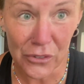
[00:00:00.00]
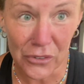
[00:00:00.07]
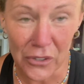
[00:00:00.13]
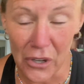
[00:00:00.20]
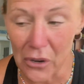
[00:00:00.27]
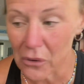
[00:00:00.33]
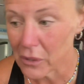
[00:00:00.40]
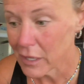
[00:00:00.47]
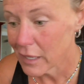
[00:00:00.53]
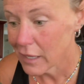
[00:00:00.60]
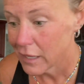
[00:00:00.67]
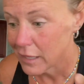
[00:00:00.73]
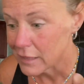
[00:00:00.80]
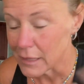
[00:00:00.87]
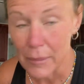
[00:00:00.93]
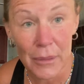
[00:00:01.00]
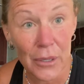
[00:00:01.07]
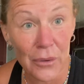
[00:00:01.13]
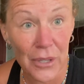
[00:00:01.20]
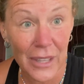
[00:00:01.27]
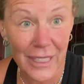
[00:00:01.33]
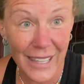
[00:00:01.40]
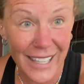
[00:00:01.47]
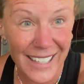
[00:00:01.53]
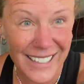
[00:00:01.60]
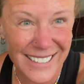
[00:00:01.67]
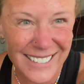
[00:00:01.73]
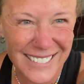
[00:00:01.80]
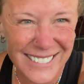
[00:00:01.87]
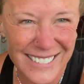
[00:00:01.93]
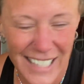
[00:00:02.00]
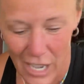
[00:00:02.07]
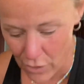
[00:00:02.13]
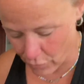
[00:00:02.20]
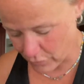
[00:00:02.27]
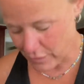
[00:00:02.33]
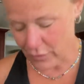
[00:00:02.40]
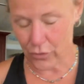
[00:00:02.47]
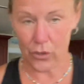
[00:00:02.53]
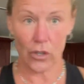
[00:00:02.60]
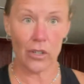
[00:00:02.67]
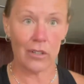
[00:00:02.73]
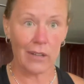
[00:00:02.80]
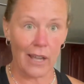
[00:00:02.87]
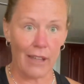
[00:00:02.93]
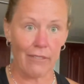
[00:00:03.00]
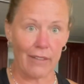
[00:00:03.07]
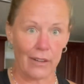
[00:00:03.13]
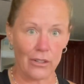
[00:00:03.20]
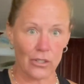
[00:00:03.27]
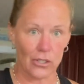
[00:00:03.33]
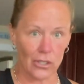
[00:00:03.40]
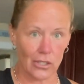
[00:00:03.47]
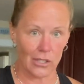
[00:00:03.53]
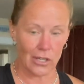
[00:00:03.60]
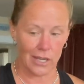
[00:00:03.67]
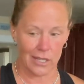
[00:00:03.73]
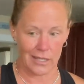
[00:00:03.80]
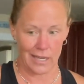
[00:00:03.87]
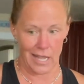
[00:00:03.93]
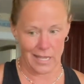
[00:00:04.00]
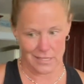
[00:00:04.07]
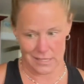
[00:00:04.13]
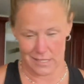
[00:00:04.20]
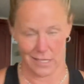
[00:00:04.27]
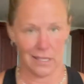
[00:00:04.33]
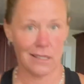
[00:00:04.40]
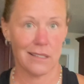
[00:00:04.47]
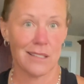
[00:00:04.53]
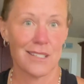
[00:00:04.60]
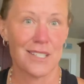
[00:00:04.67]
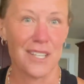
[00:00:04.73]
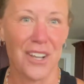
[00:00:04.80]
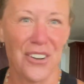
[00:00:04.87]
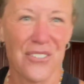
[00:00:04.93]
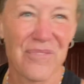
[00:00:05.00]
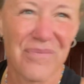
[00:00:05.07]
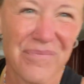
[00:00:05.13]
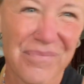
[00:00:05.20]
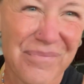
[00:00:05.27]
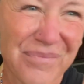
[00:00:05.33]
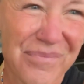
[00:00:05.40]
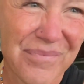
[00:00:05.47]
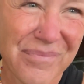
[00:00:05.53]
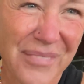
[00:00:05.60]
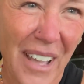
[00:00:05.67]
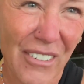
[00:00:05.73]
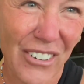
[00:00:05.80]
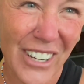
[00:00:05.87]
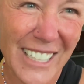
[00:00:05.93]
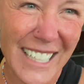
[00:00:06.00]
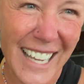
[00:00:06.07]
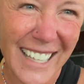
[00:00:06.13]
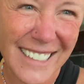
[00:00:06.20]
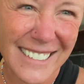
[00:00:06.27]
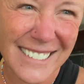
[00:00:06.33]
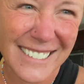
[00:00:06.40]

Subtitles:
So let me know what you think. Oh, this girl, I found her on Etsy. So have a great day.